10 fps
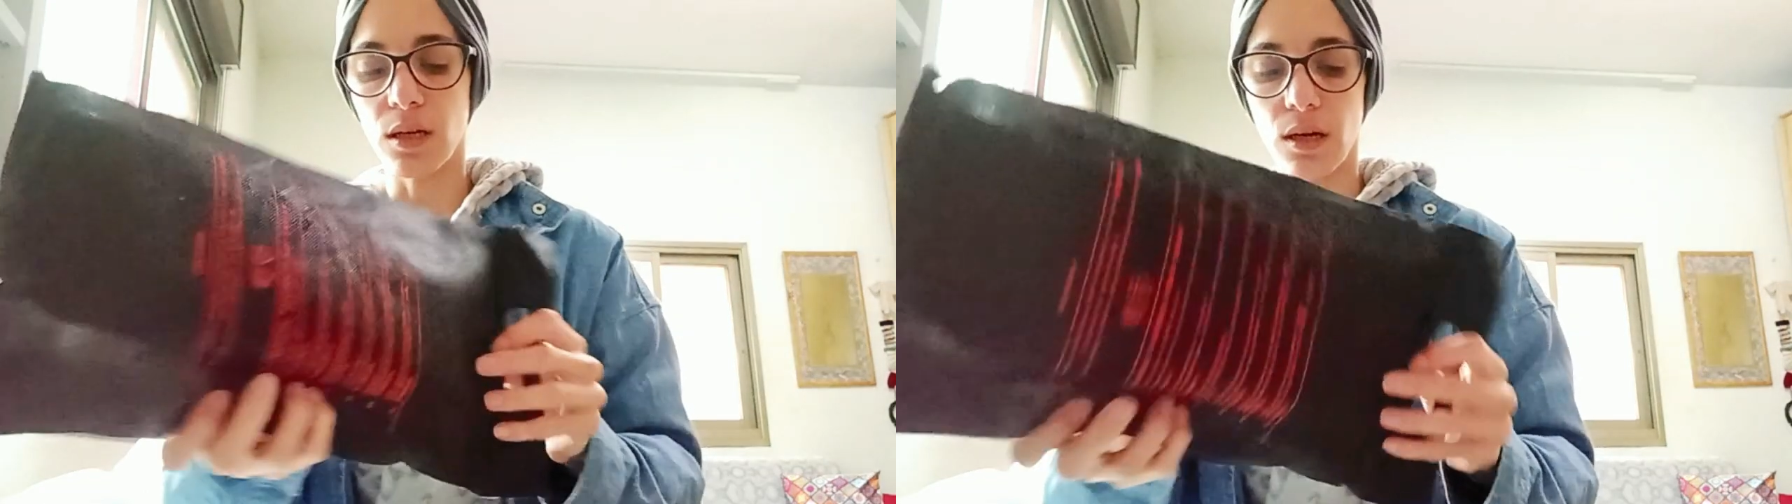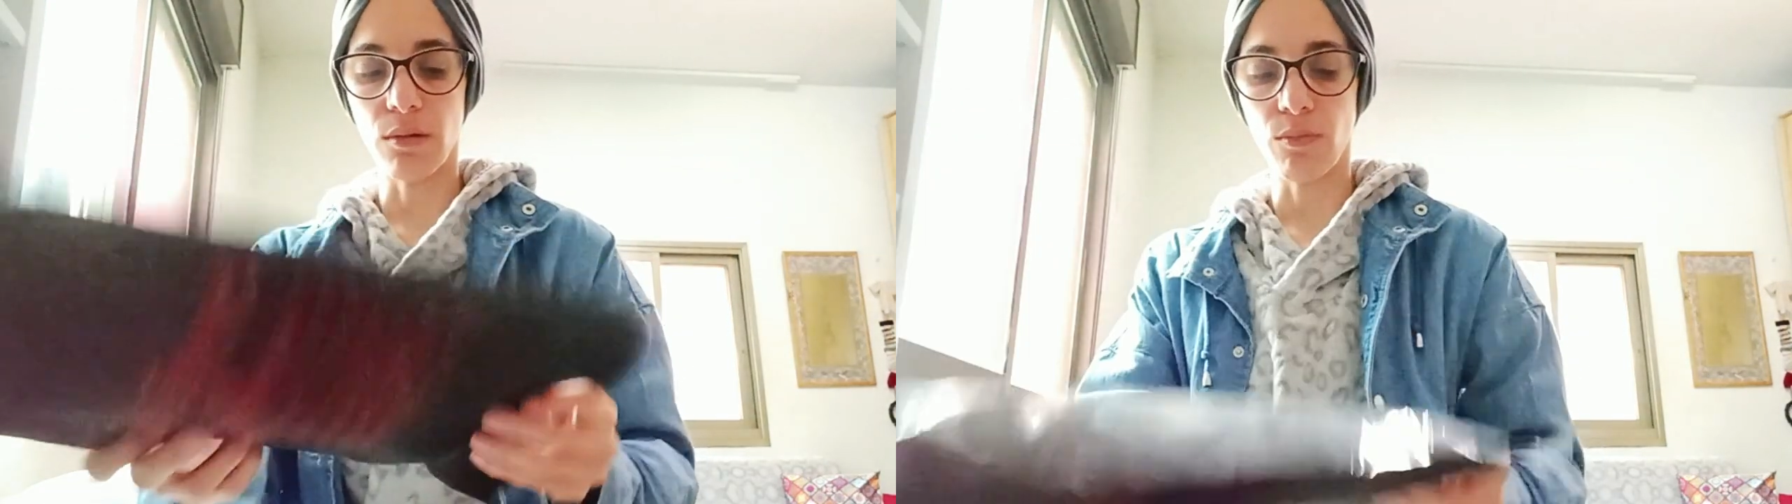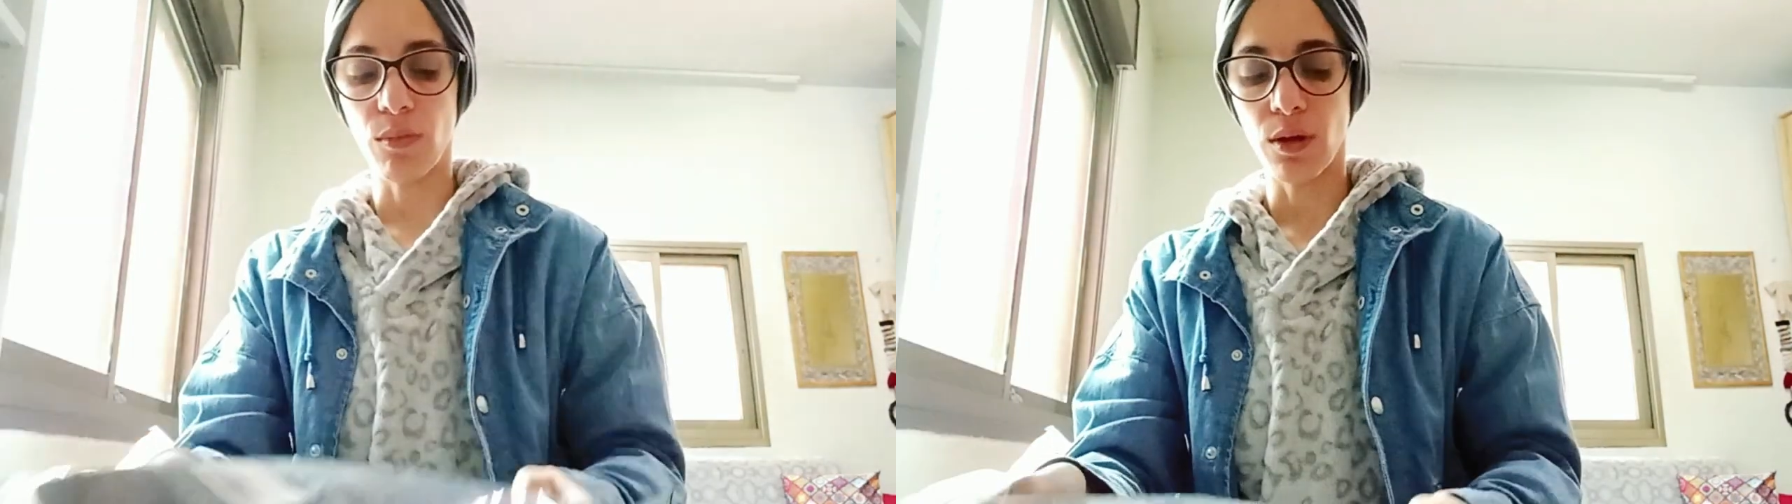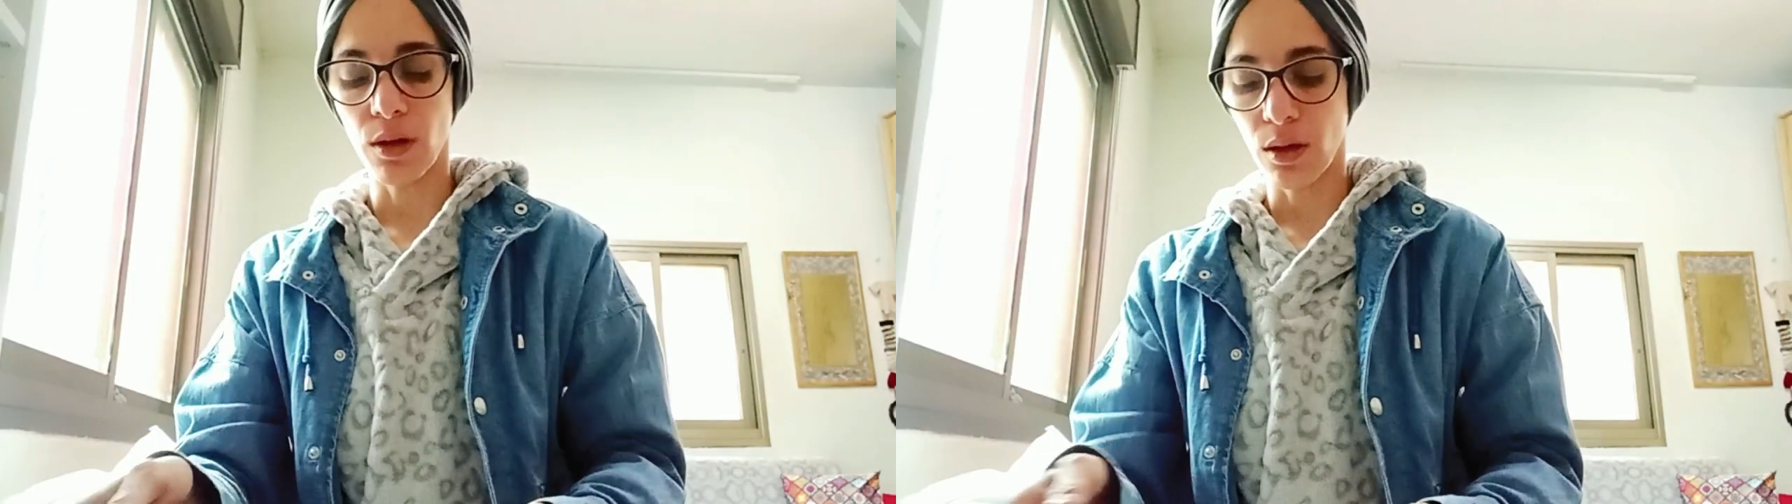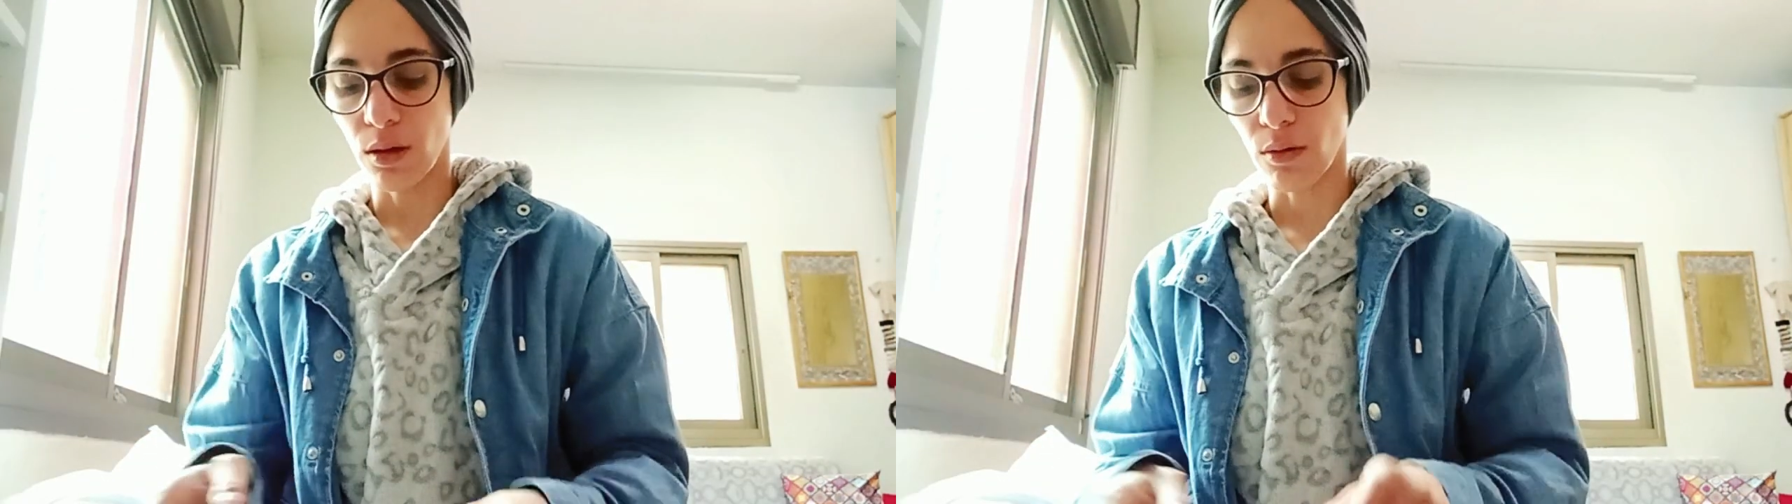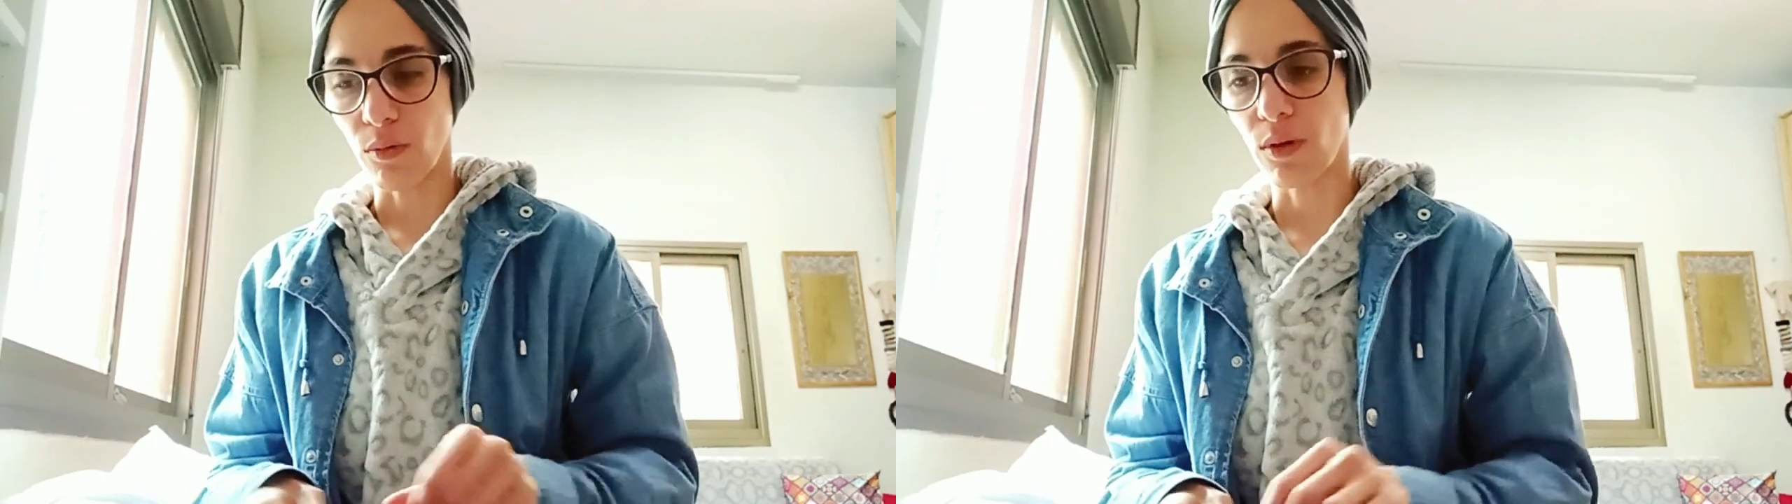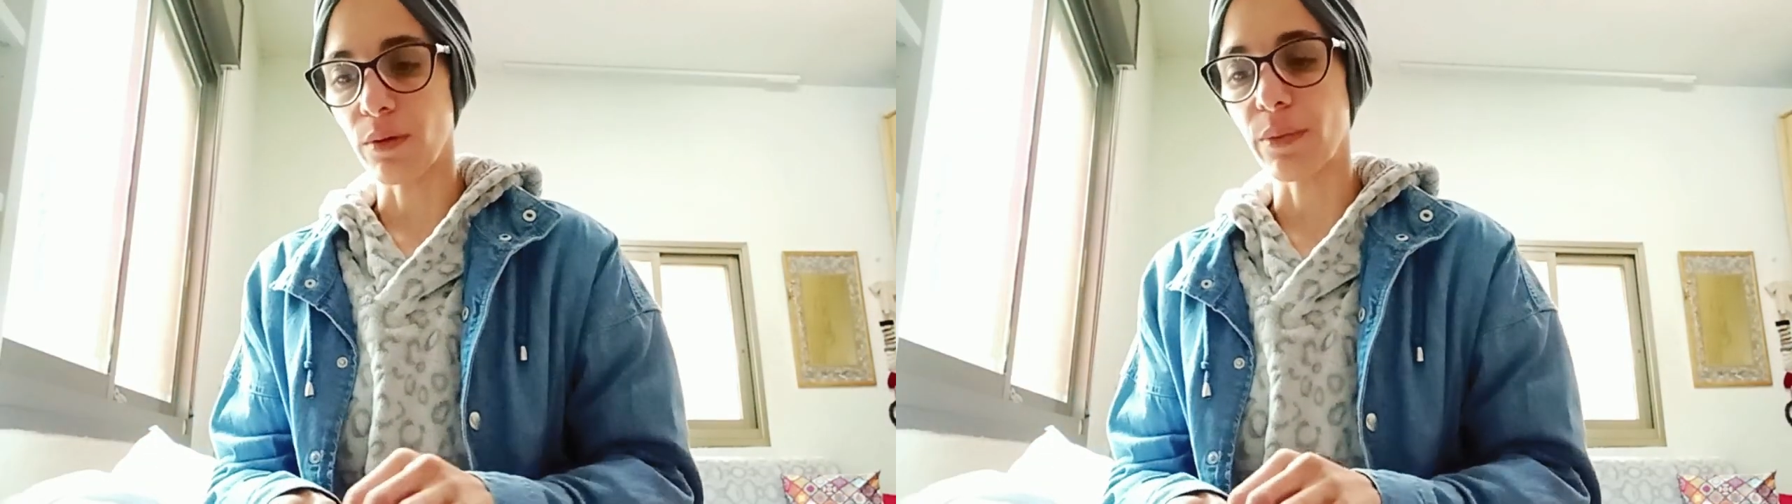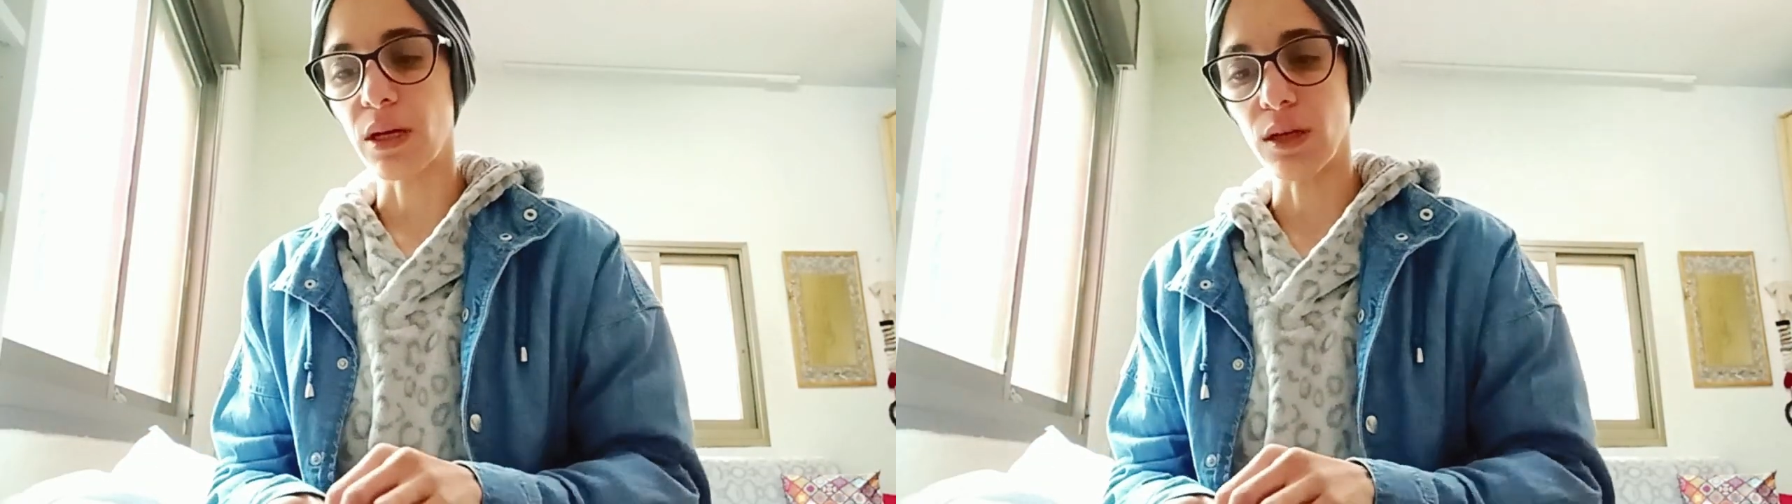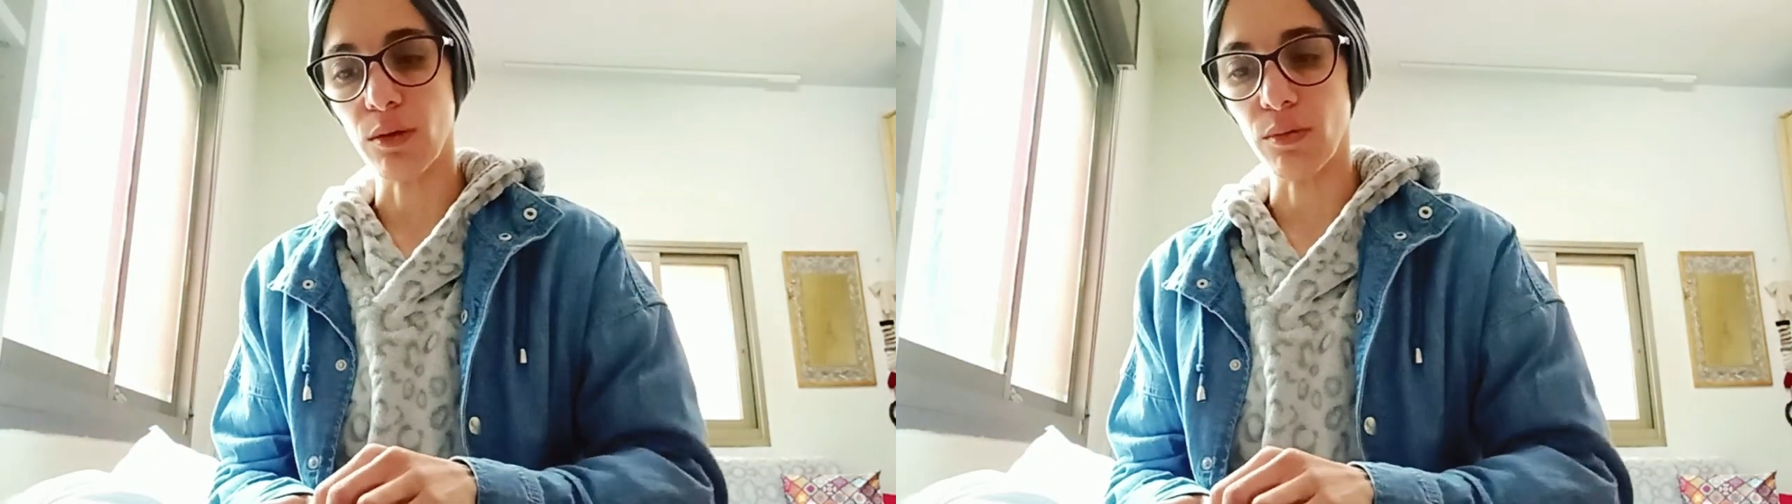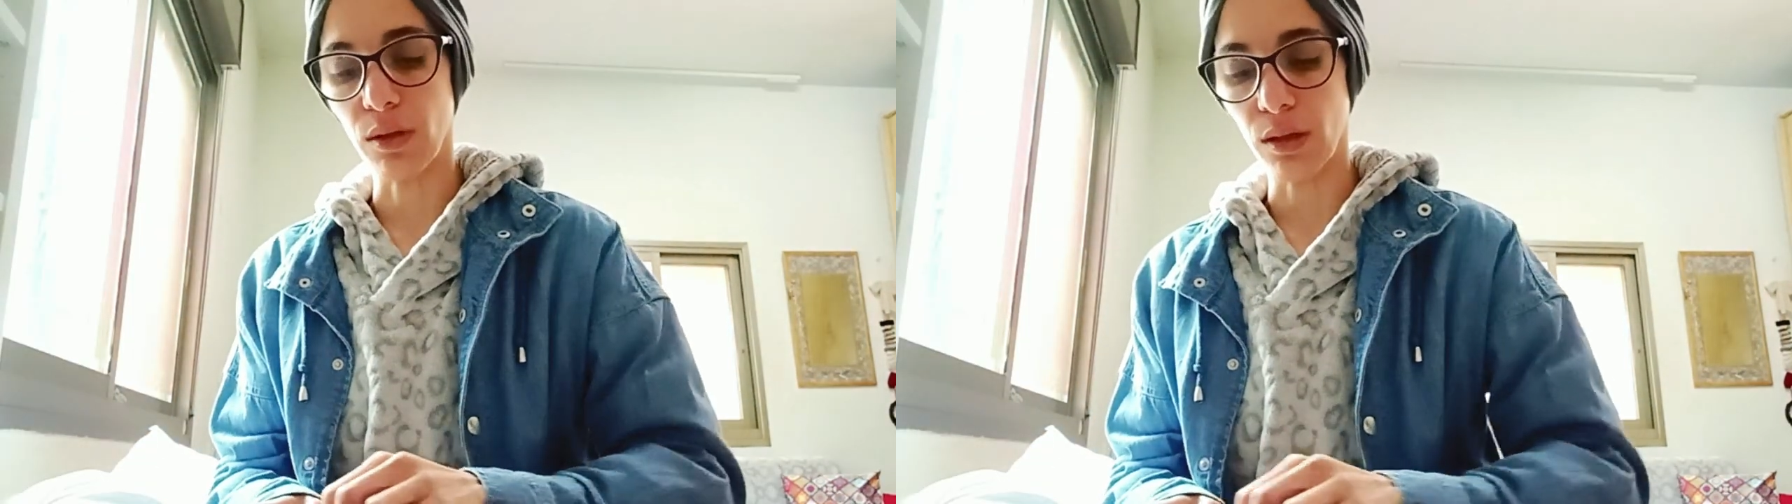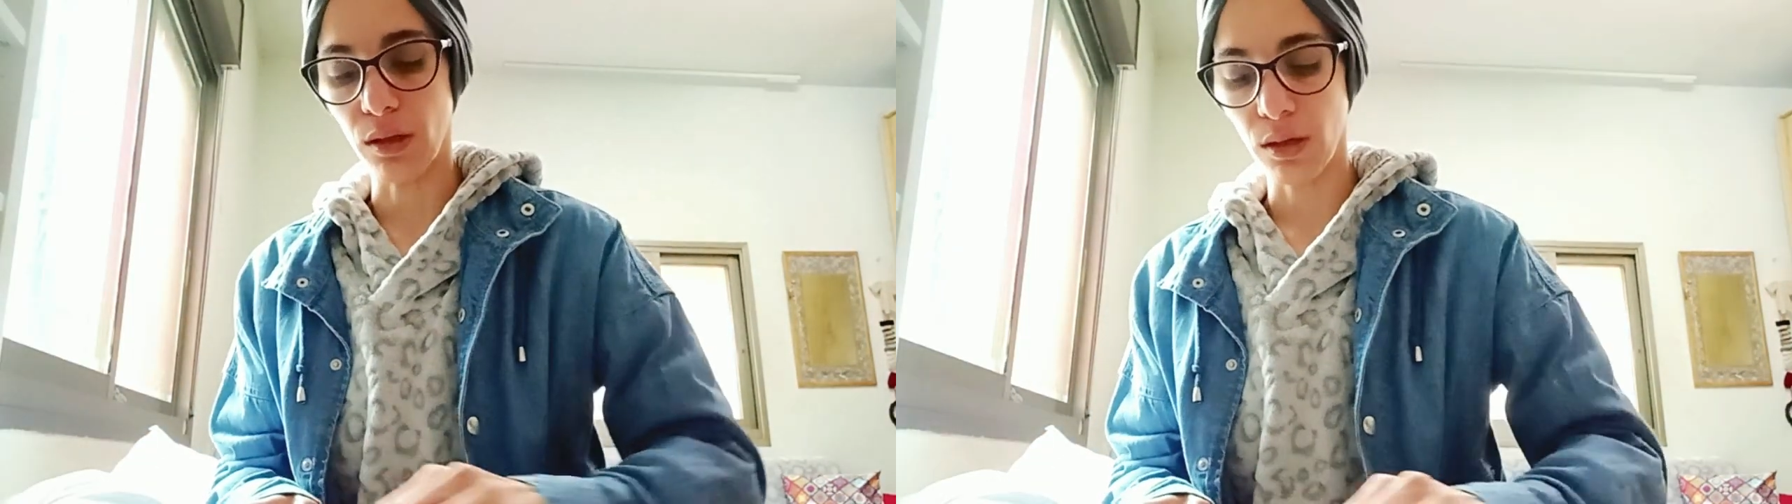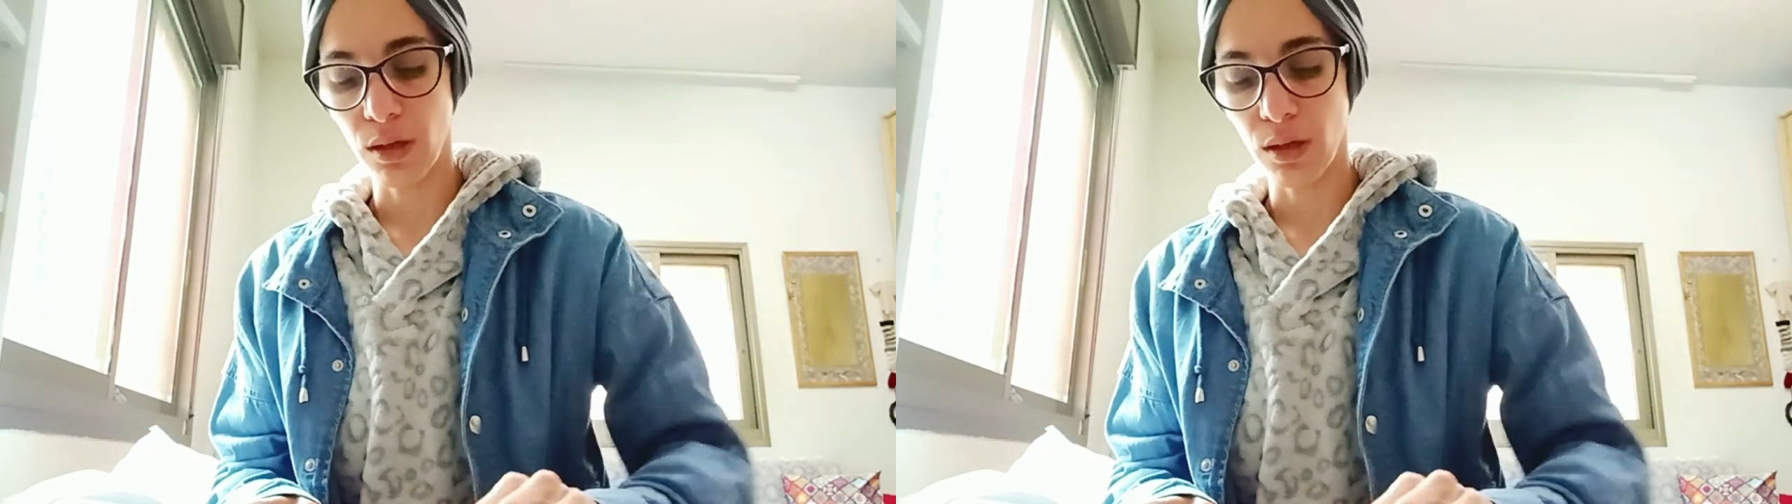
come with a manual.